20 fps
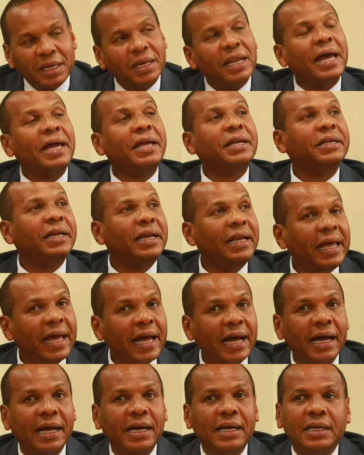
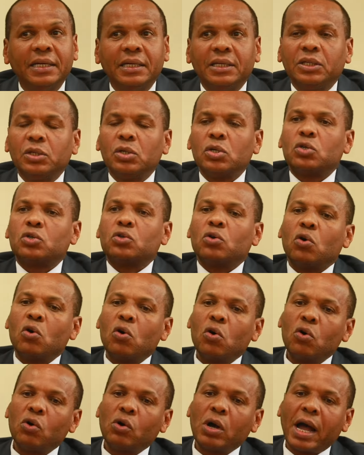inaendelea.
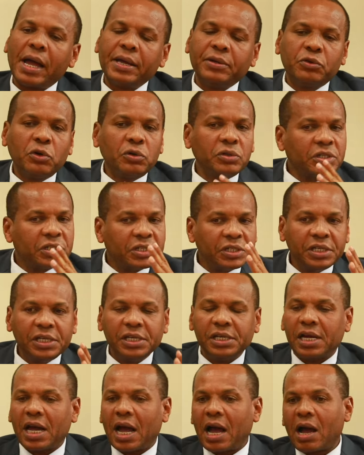So I don't
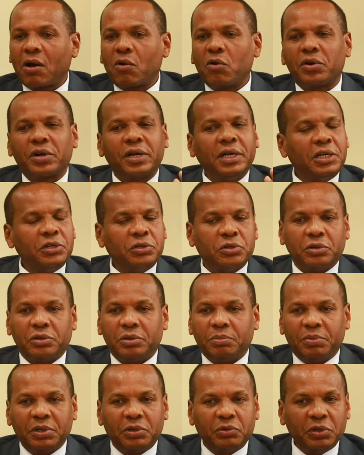see a
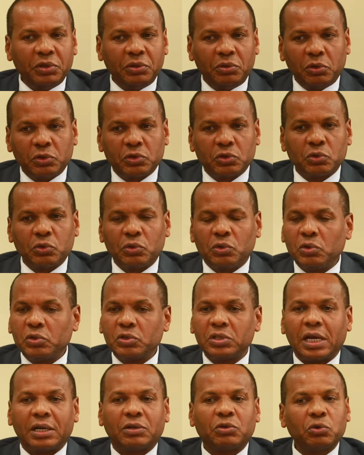correlation between those two.
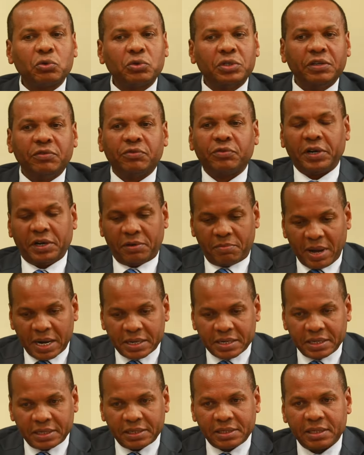Those are two different
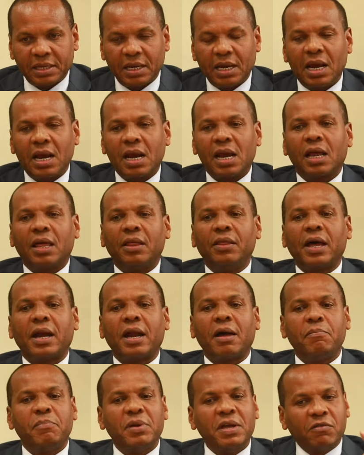matters that
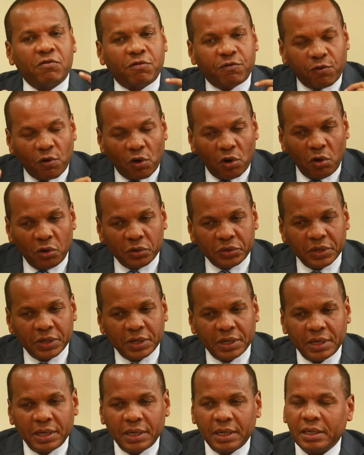are being followed
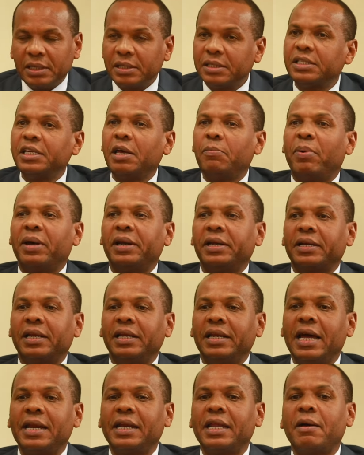
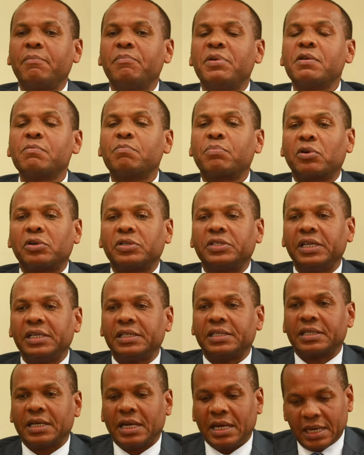separately and are being
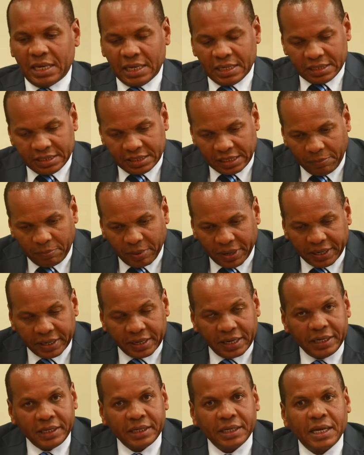processed
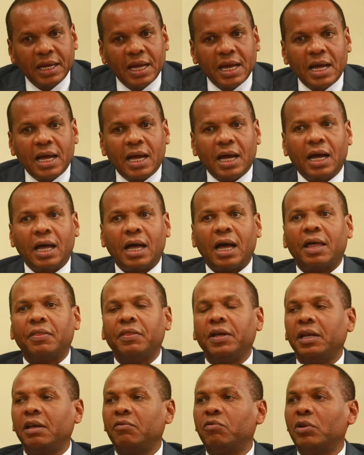separately
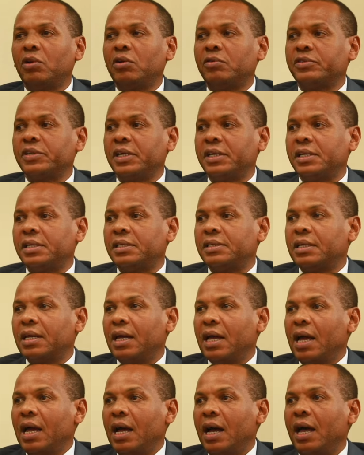at the level of Senate.
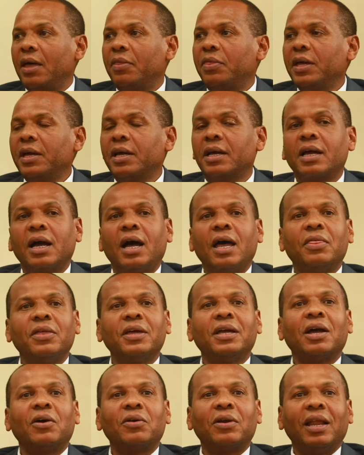I think
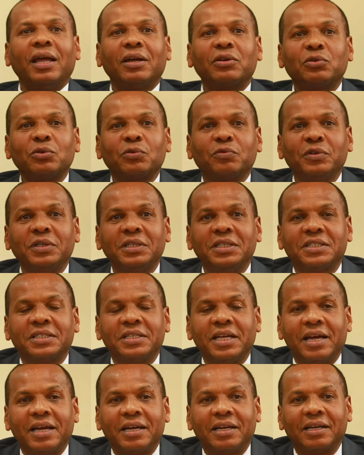I would like to finish
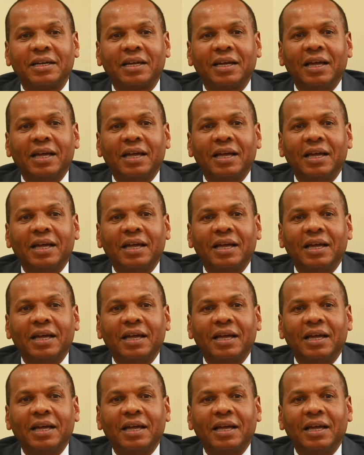there.